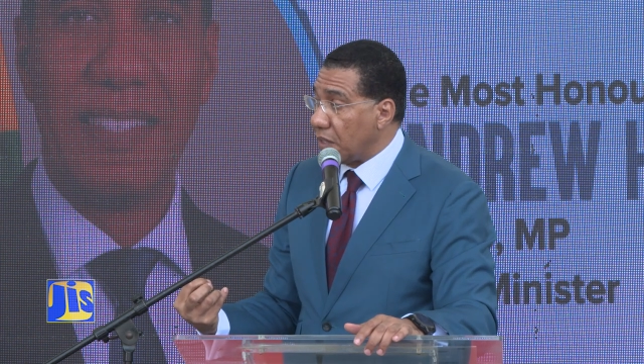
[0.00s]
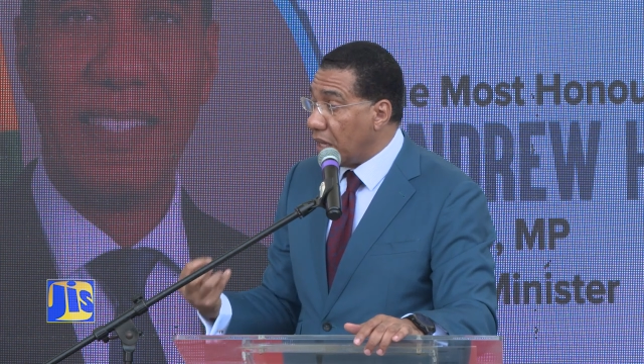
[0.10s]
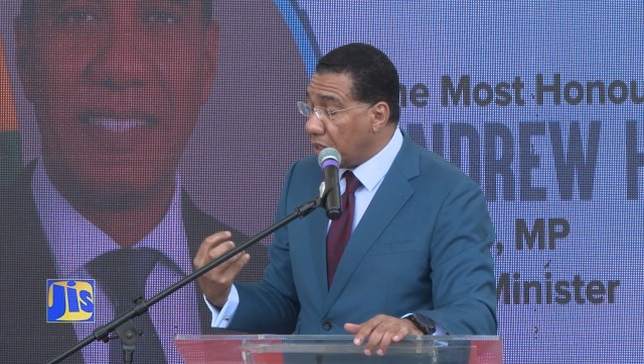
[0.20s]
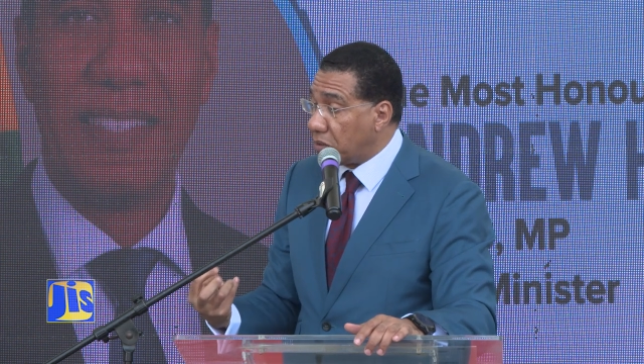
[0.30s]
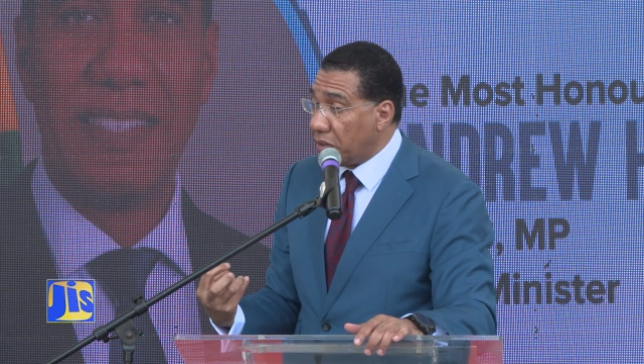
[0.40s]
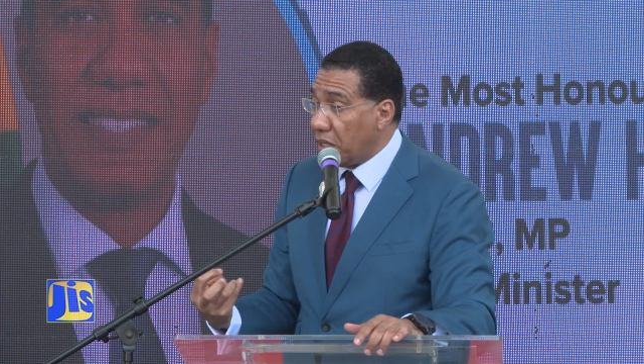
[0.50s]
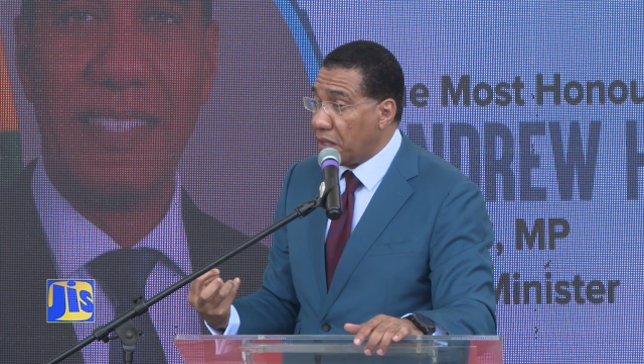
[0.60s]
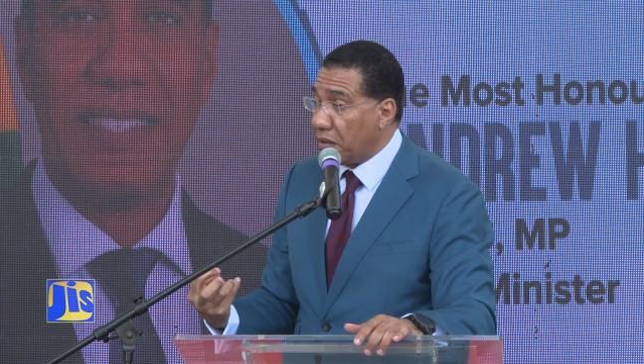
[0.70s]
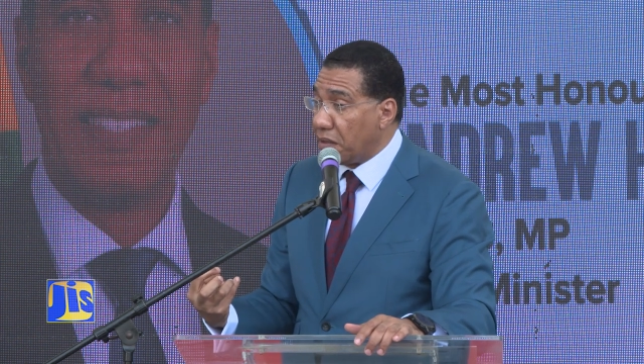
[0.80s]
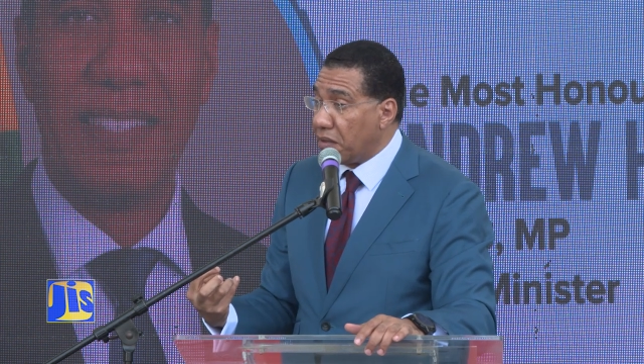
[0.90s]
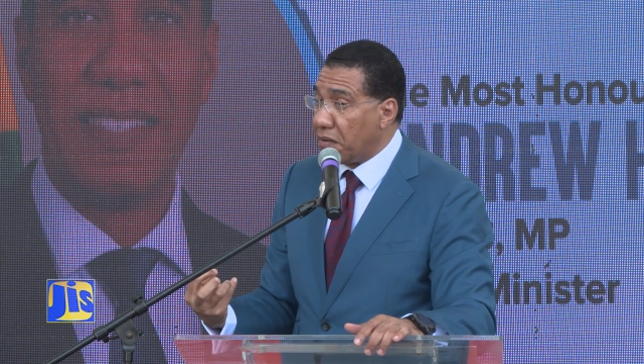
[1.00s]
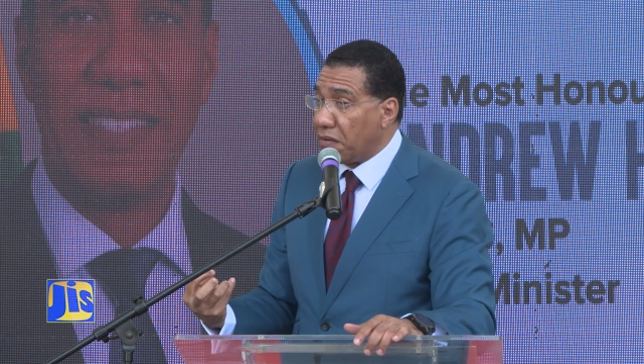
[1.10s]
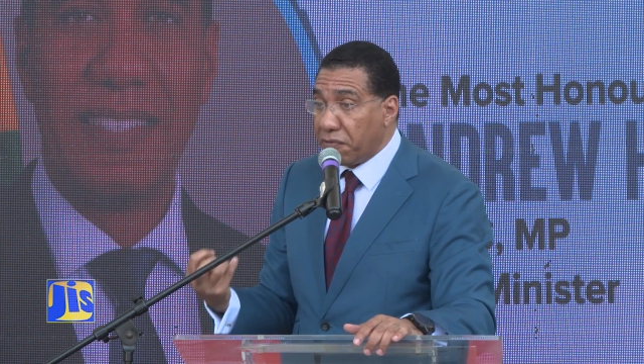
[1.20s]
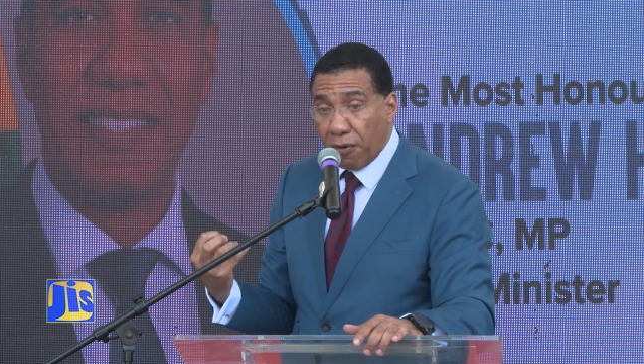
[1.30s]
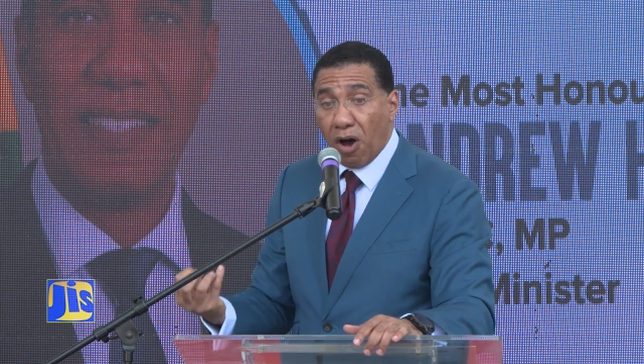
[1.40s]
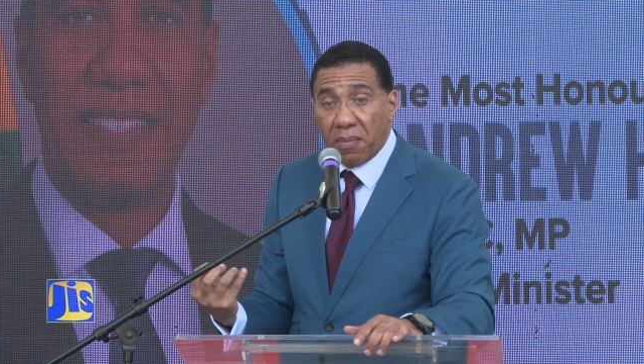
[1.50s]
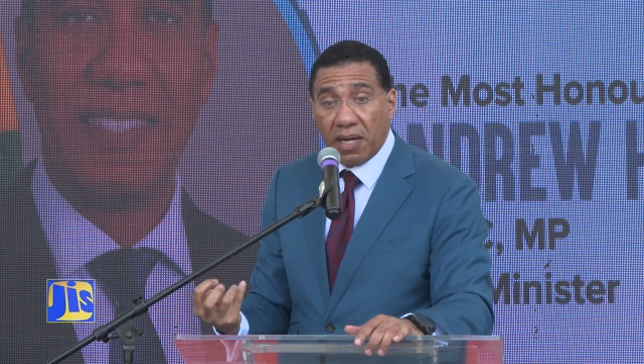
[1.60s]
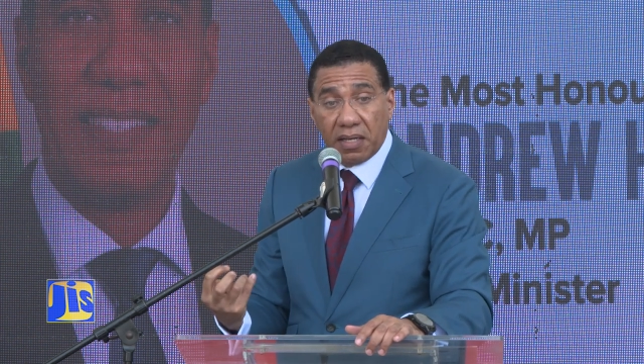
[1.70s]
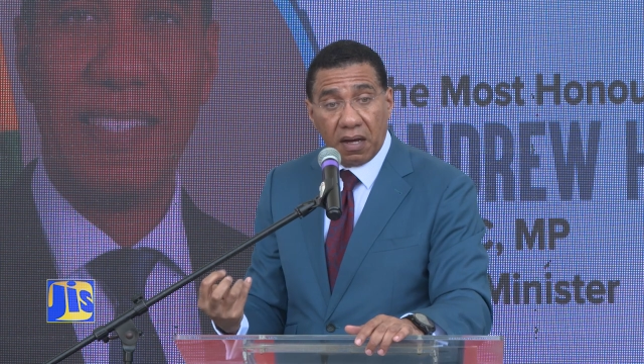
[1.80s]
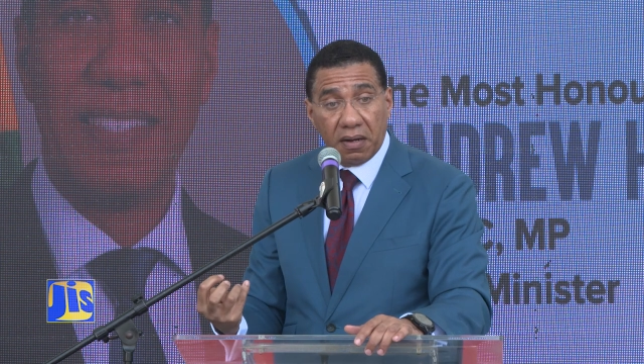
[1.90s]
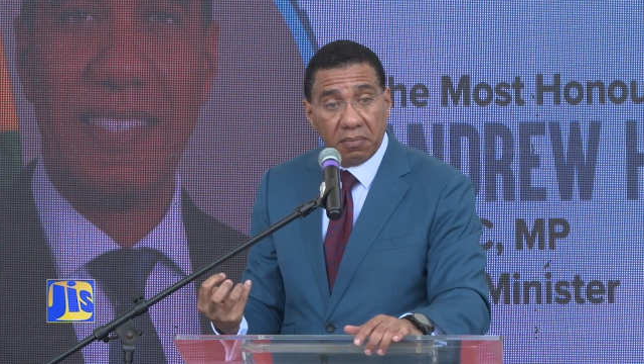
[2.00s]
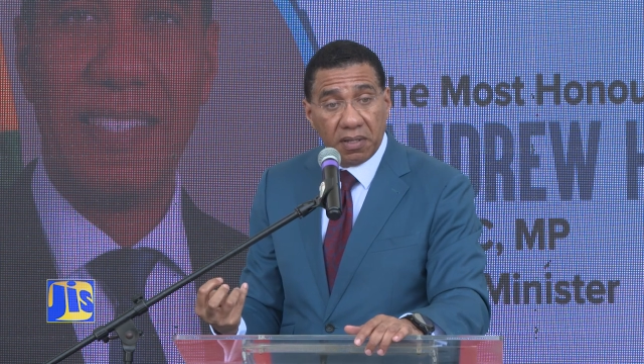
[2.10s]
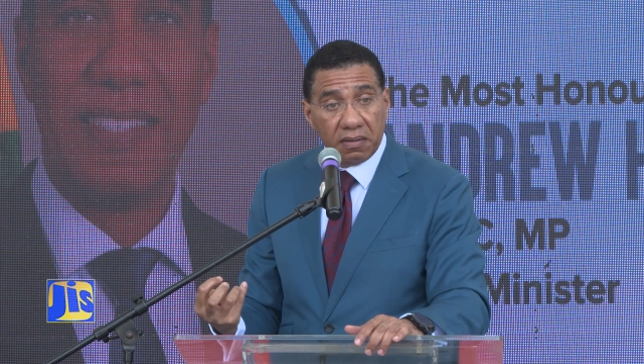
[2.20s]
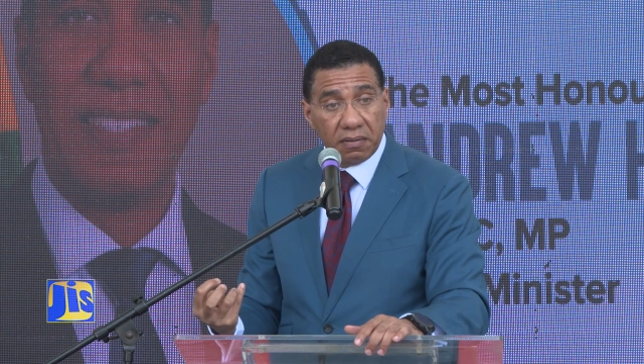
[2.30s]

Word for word: into the formal economy.